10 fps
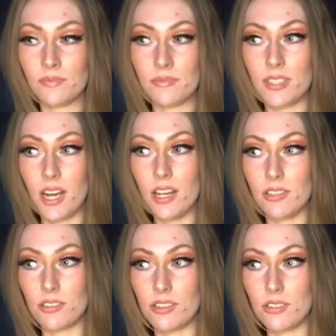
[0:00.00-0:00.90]
tying
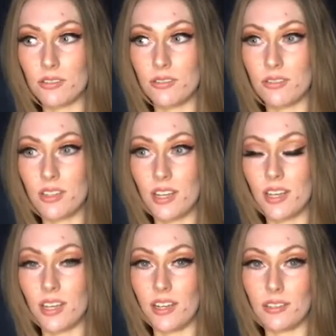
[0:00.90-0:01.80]
your shoes
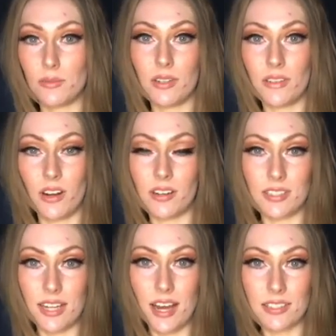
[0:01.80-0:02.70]
is one of the
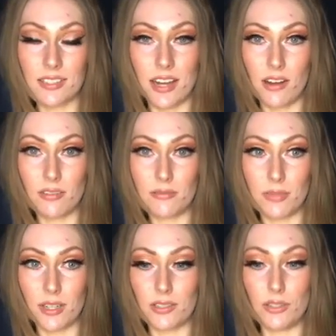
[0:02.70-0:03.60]
hardest tasks now
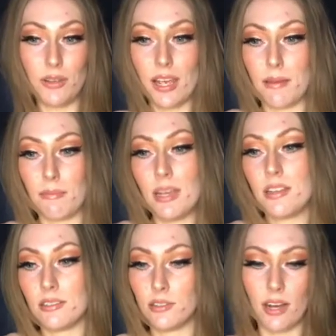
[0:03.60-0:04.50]
because you can't
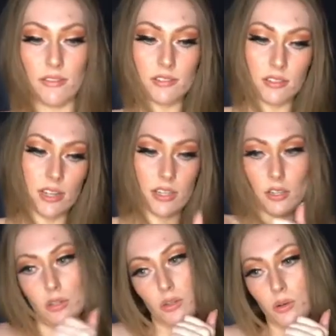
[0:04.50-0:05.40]
bend. You have to like
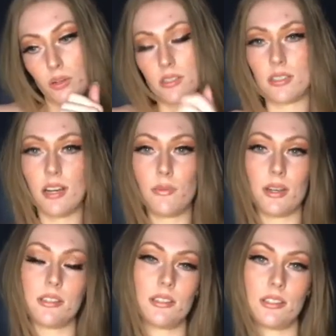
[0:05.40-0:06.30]
contort
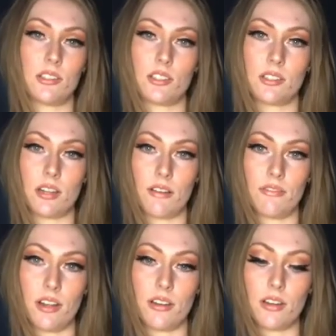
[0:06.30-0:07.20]
sideways. It's just not
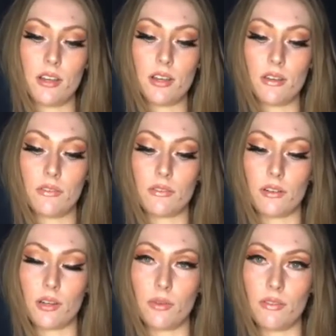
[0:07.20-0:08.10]
fun for
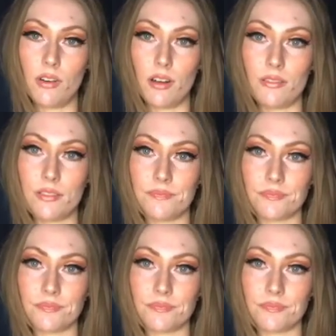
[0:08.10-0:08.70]
anyone involved.